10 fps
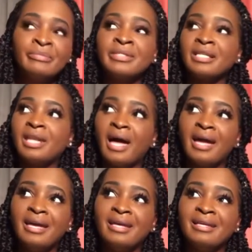
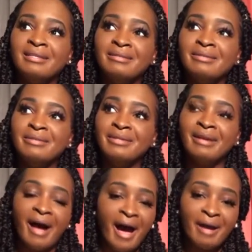like
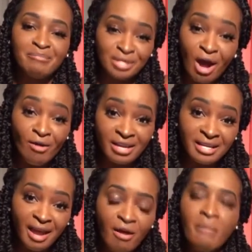I'm talking
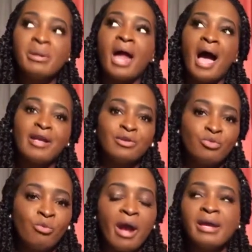now, but I
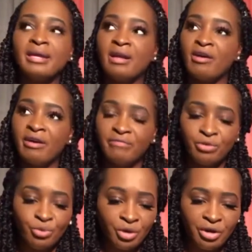can write, in every
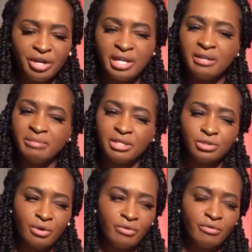word it'll be
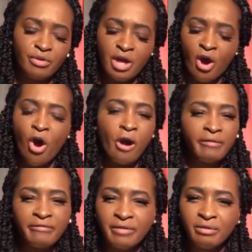so
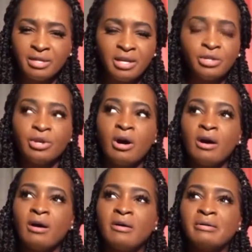heartfelt,
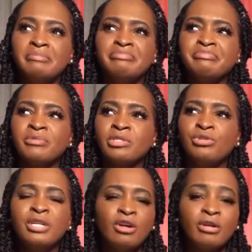and
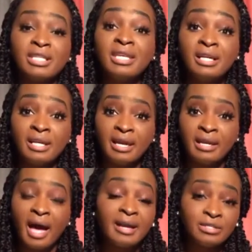you can articulate
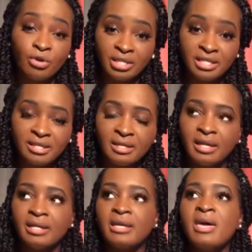it. I can
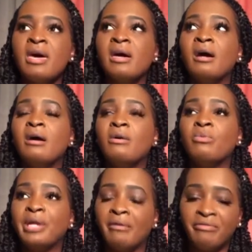articulate
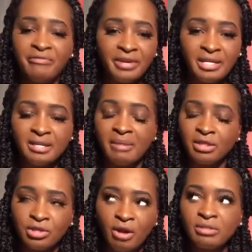what I'm feeling and my
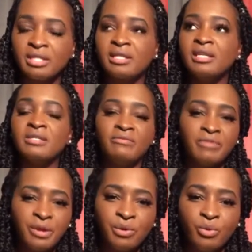thoughts and things
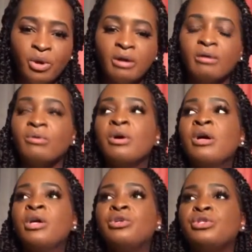very well,
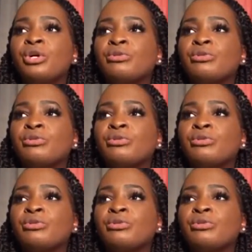you know.